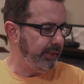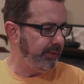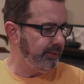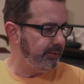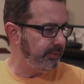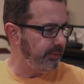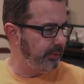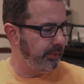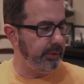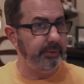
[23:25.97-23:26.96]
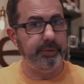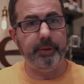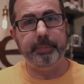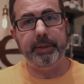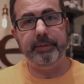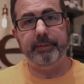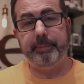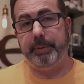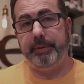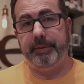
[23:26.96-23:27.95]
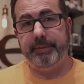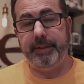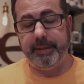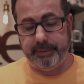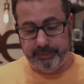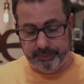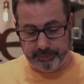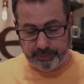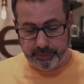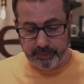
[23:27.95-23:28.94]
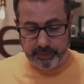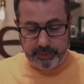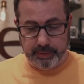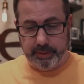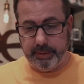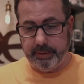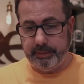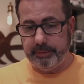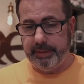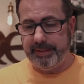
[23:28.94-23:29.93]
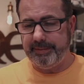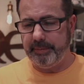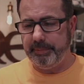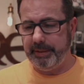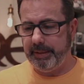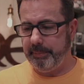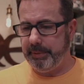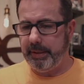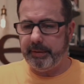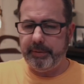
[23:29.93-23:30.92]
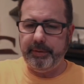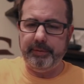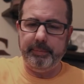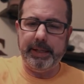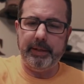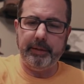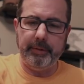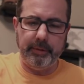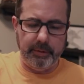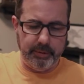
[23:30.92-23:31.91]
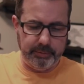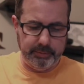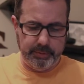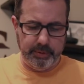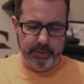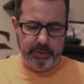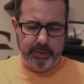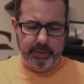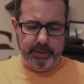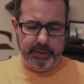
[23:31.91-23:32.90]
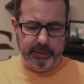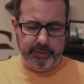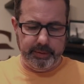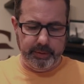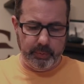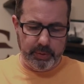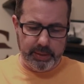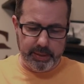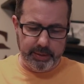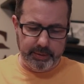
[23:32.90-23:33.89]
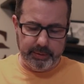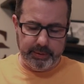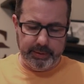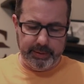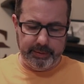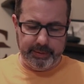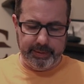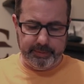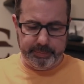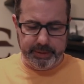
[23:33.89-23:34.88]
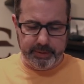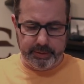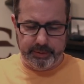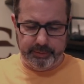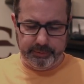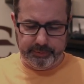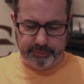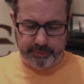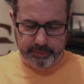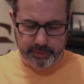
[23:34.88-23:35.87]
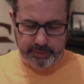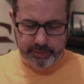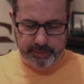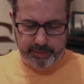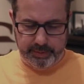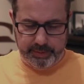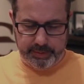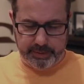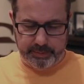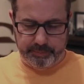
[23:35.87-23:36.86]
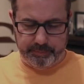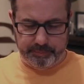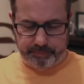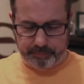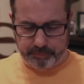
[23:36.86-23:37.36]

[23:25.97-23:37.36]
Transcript: is there's no place to put the sticks. That's something I'm not crazy about at all, and I'll tell you why. And that's because the I'm